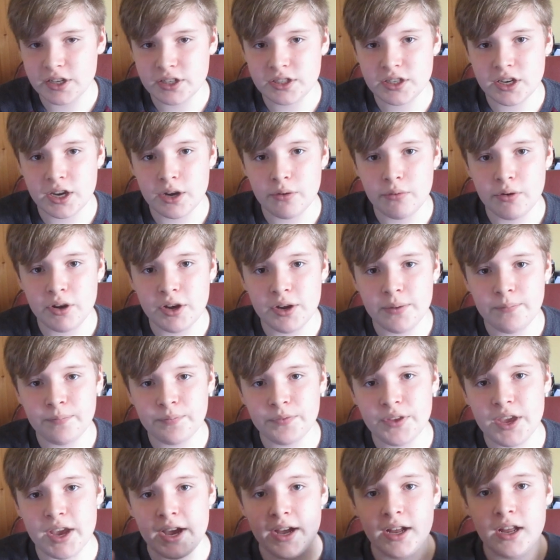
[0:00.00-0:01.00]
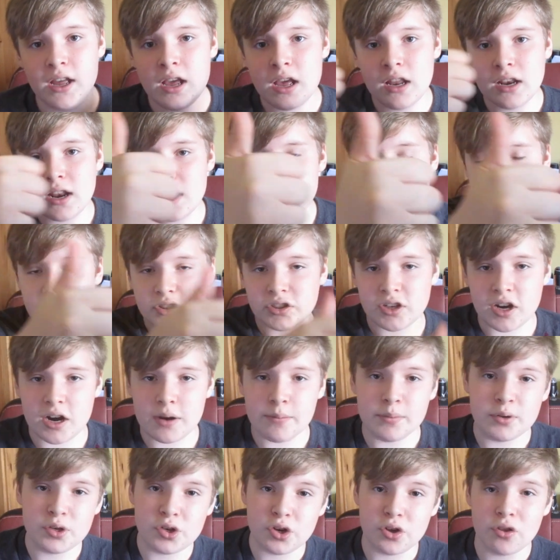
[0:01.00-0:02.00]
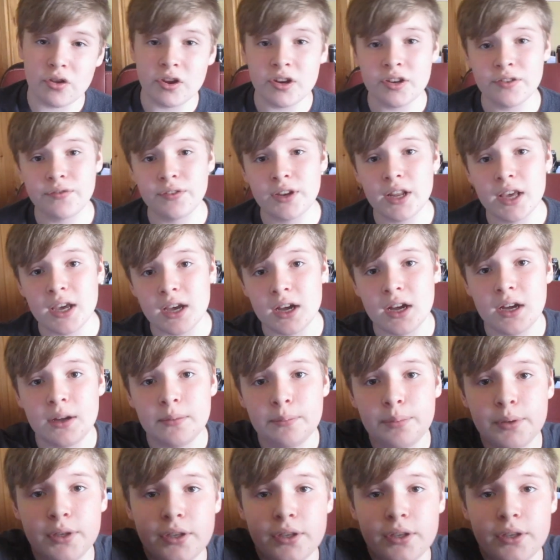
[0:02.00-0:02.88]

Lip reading: So yeah, like, subscribe, enjoy this video, and